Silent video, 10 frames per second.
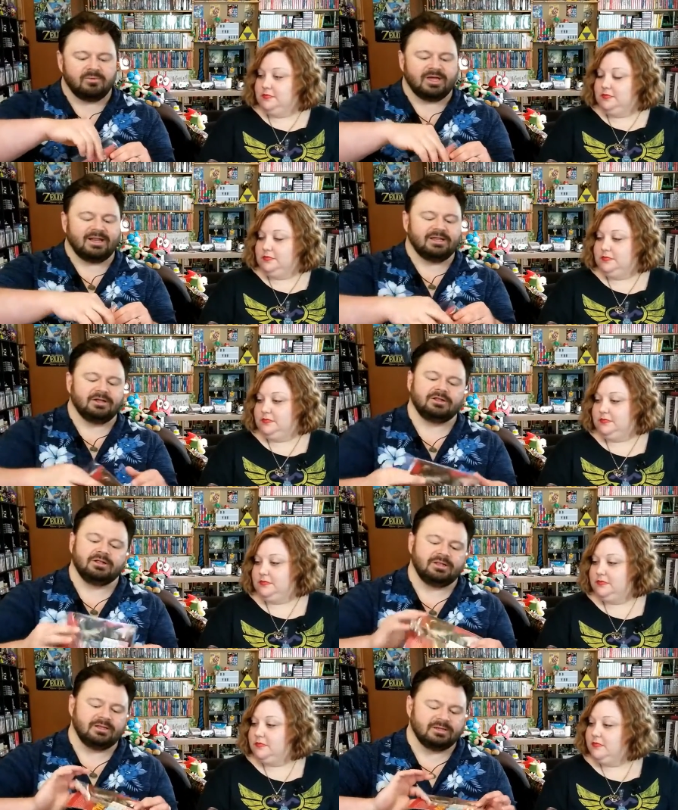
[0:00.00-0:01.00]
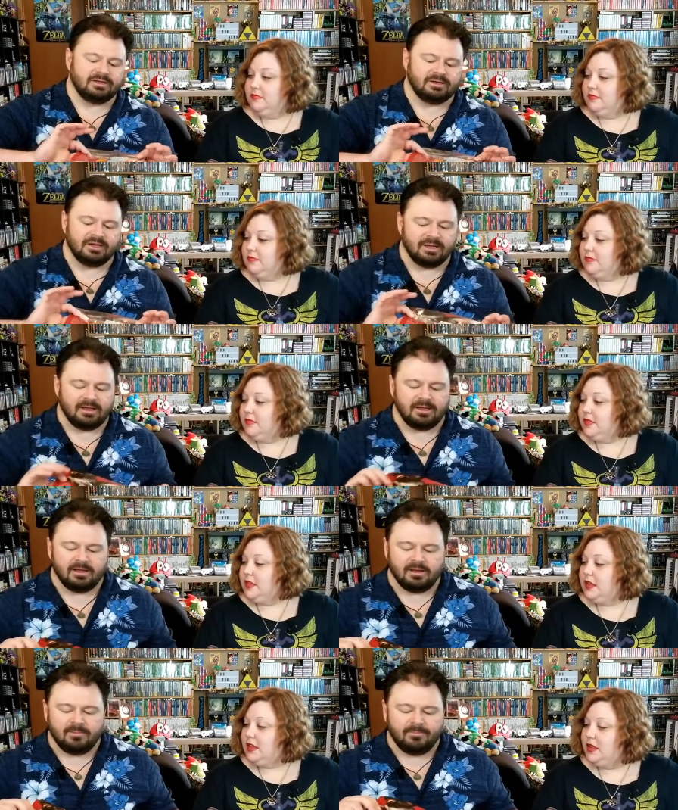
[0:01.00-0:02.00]
Speaker 1: Got a little...
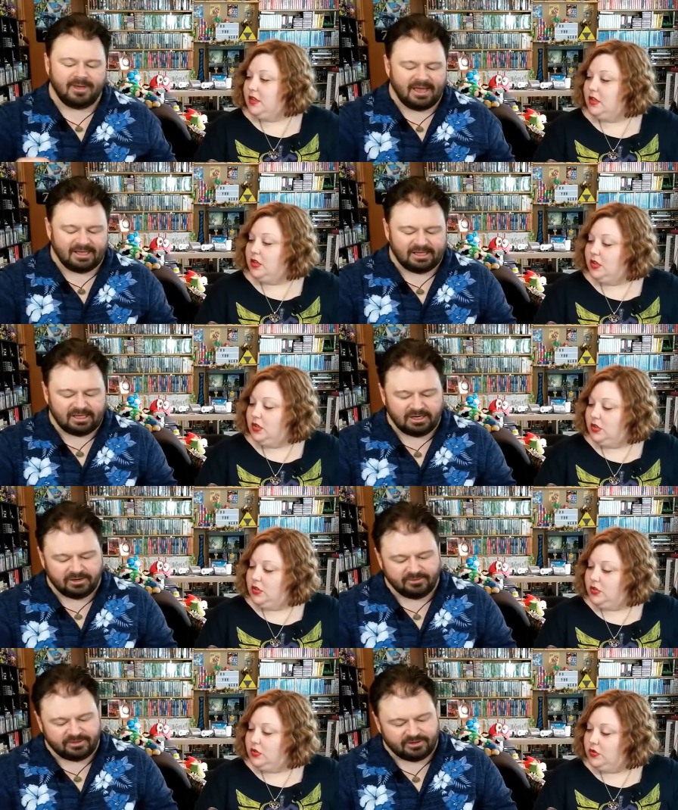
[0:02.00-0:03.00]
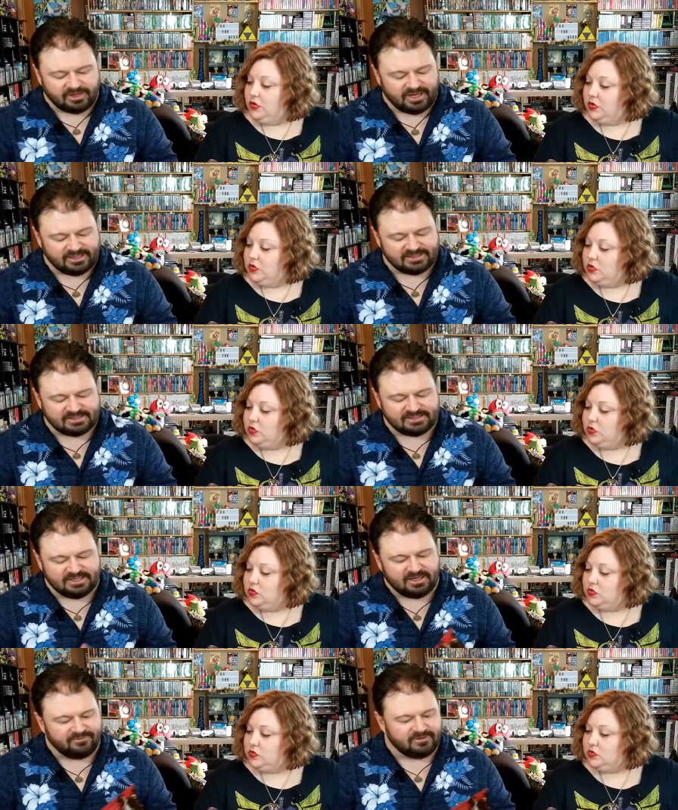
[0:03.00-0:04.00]
baggie here with all kinds of
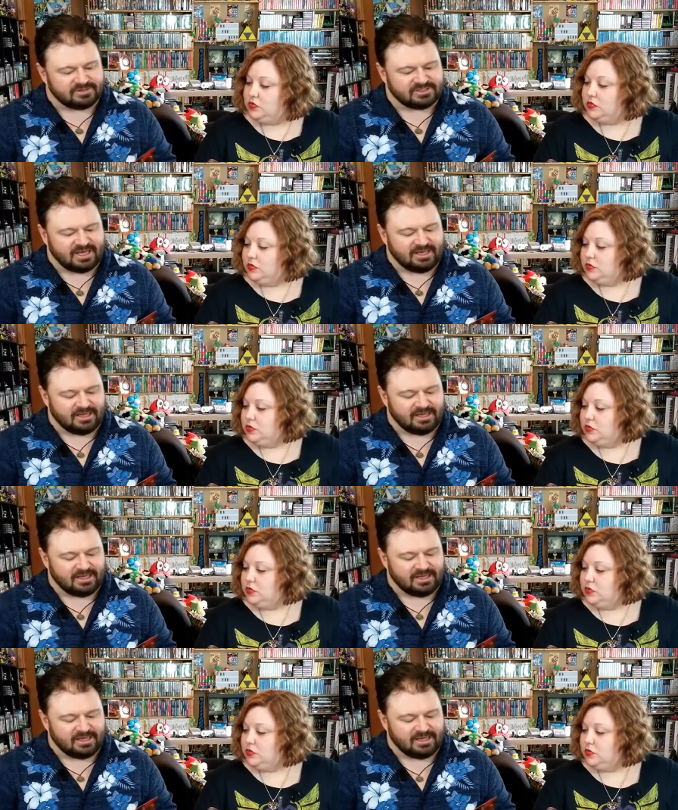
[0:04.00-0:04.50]
stuff. Looks like